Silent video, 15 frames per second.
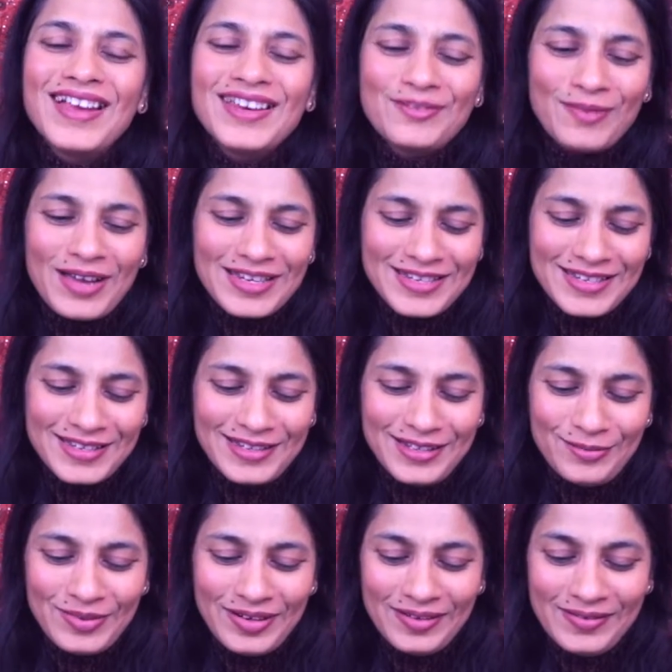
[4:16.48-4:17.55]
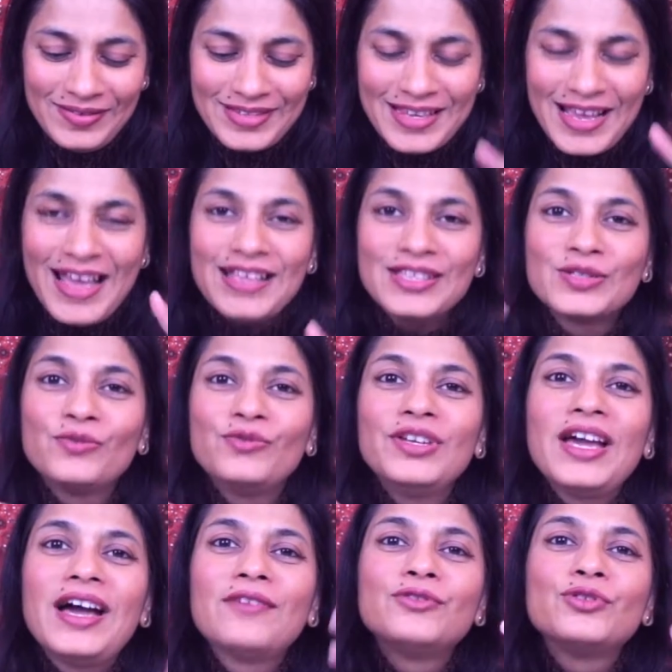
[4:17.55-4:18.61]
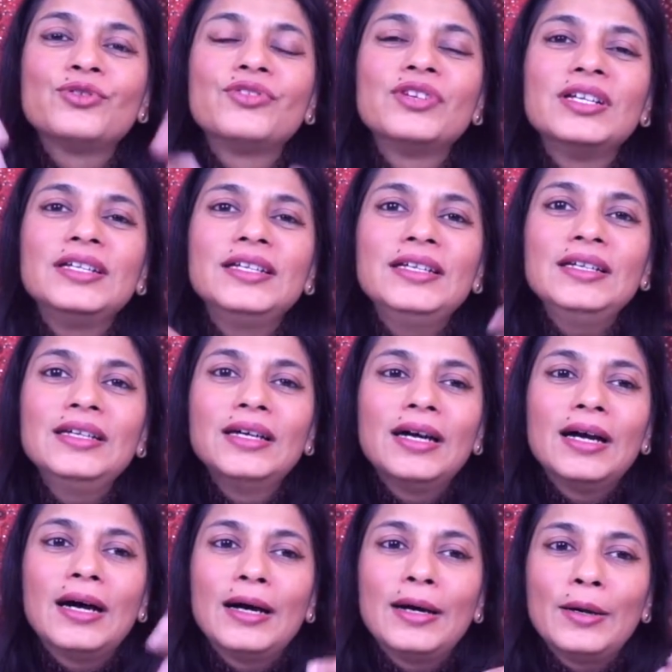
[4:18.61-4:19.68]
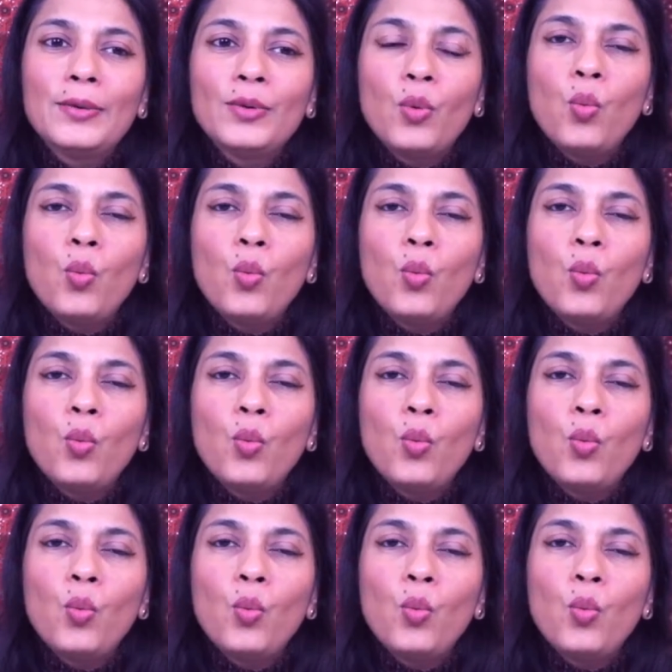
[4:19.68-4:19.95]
right my dear librans so we have to really uh,